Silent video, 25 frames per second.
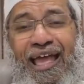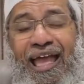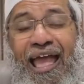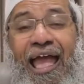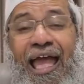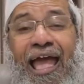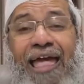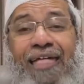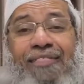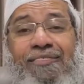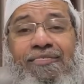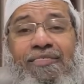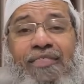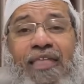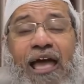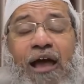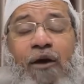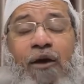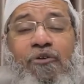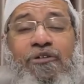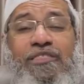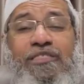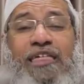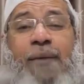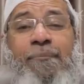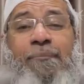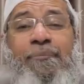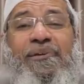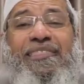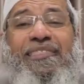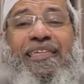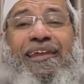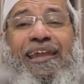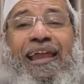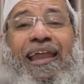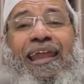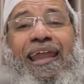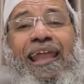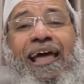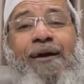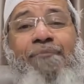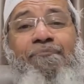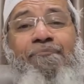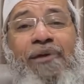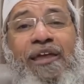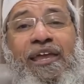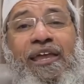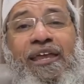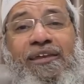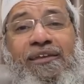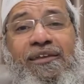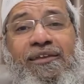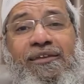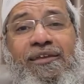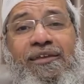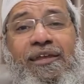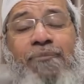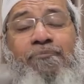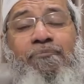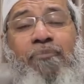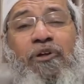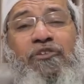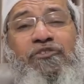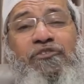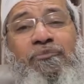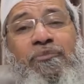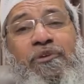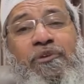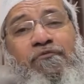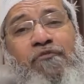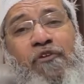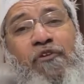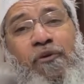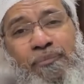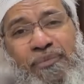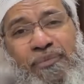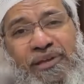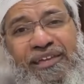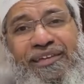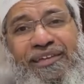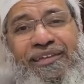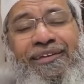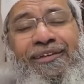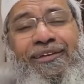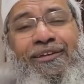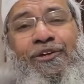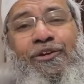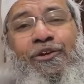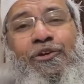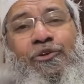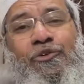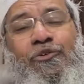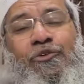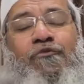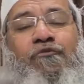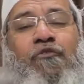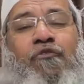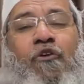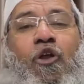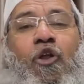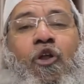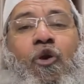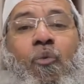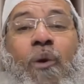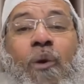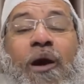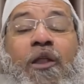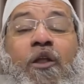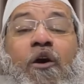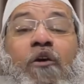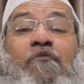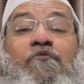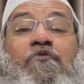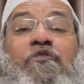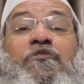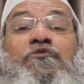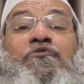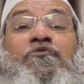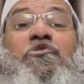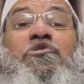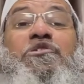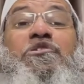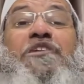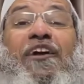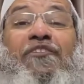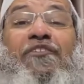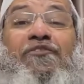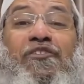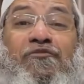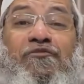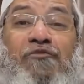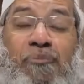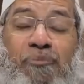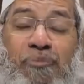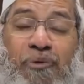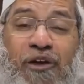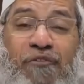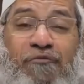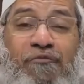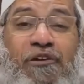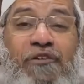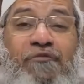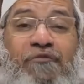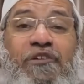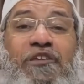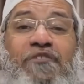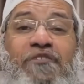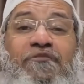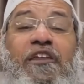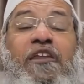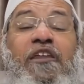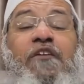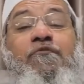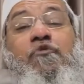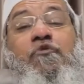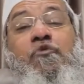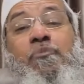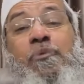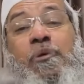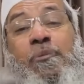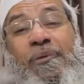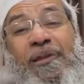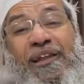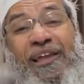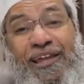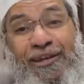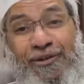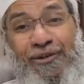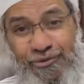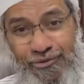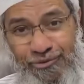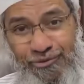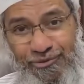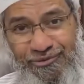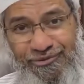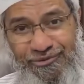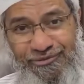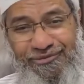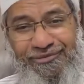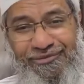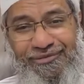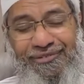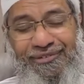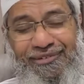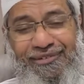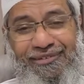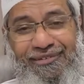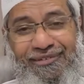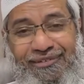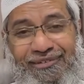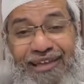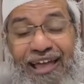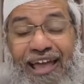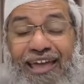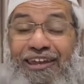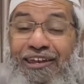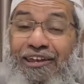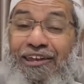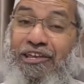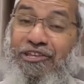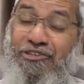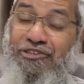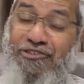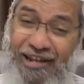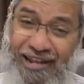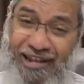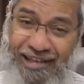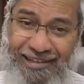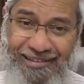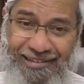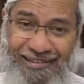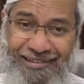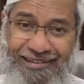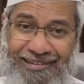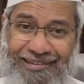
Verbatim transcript: And I was happy that Allah made it possible for me to follow one of the sunnahs of the Prophet, which very few people can do. I did Hijrah